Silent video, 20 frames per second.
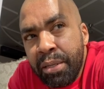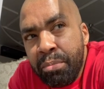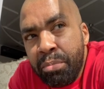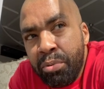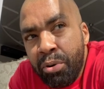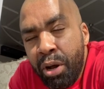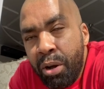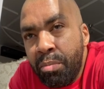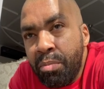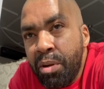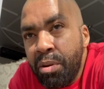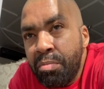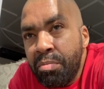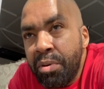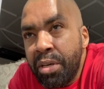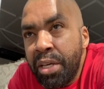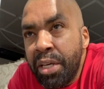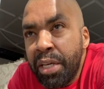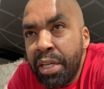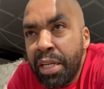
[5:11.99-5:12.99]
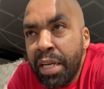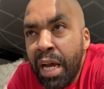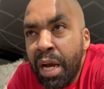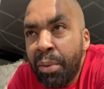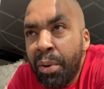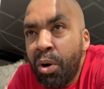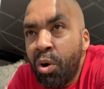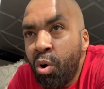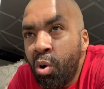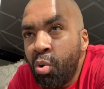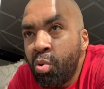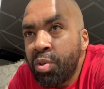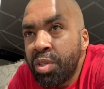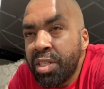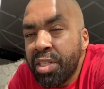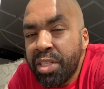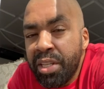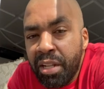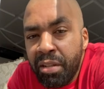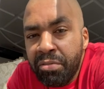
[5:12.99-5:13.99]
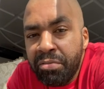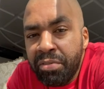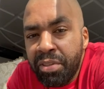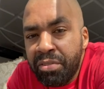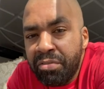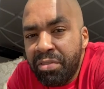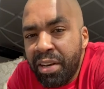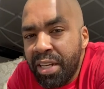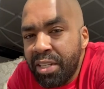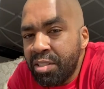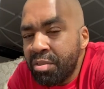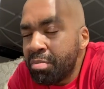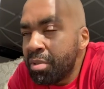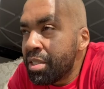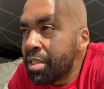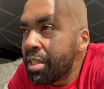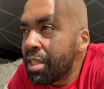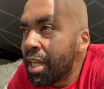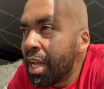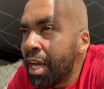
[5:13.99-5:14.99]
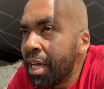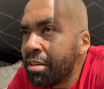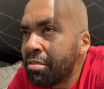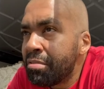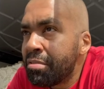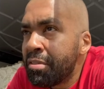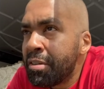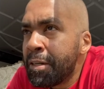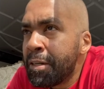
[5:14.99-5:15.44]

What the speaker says: problem in our own self-advancement in life.